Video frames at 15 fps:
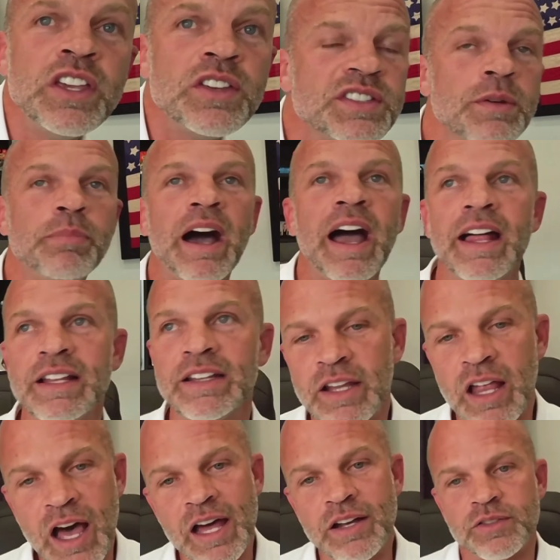used to buy a
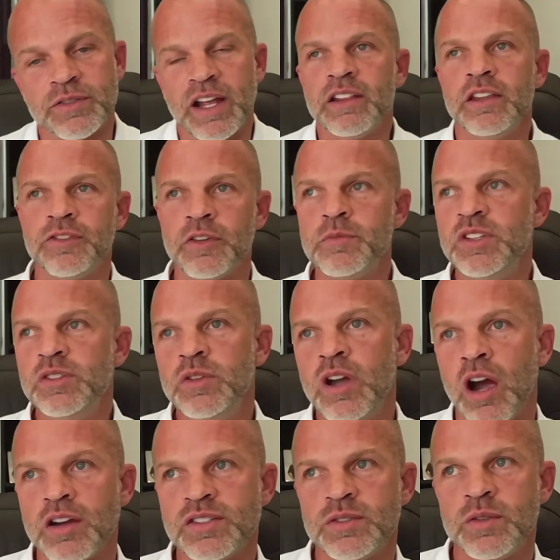lot directly from the new
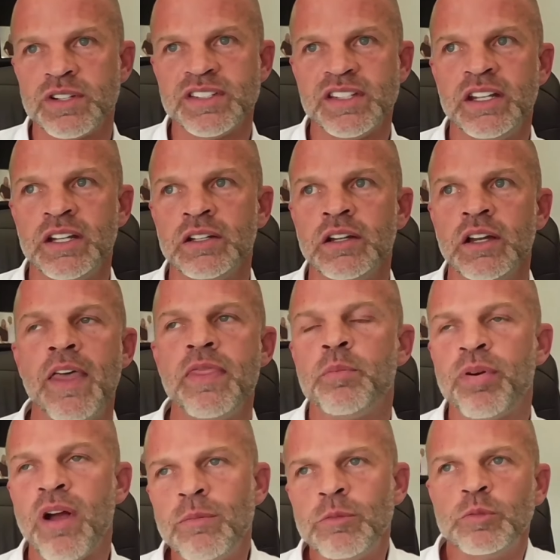car stores here. And the
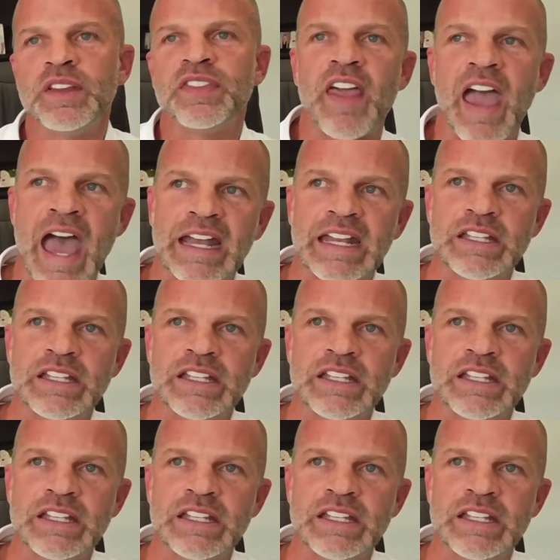problem with that